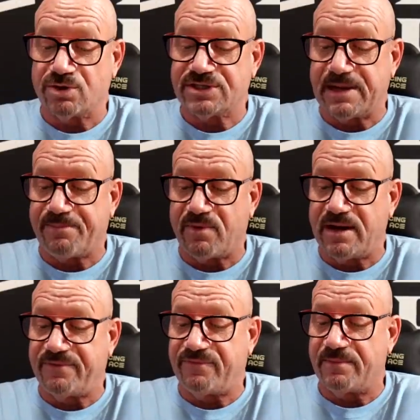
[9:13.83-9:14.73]

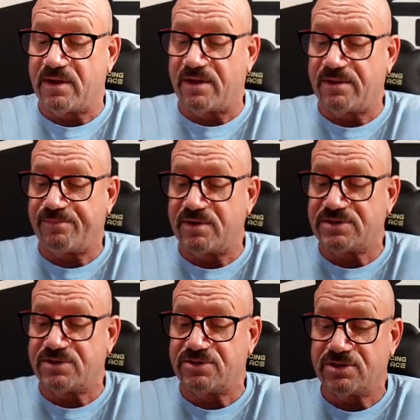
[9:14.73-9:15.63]
separated from the other
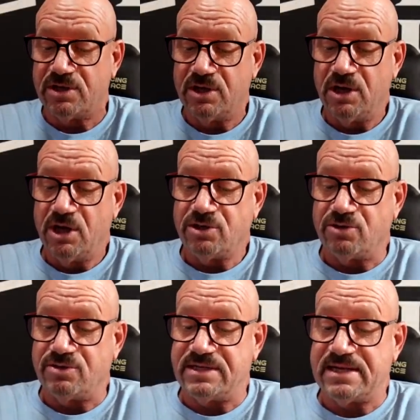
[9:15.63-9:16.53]
prisoners
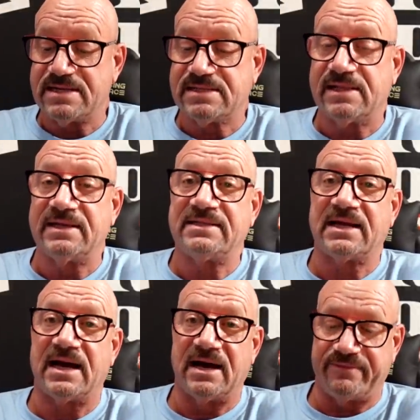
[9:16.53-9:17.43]
to de-escalate the
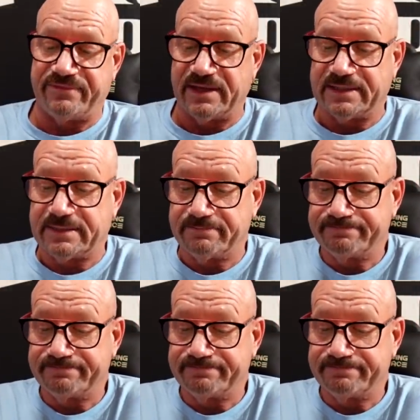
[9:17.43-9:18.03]
conflict.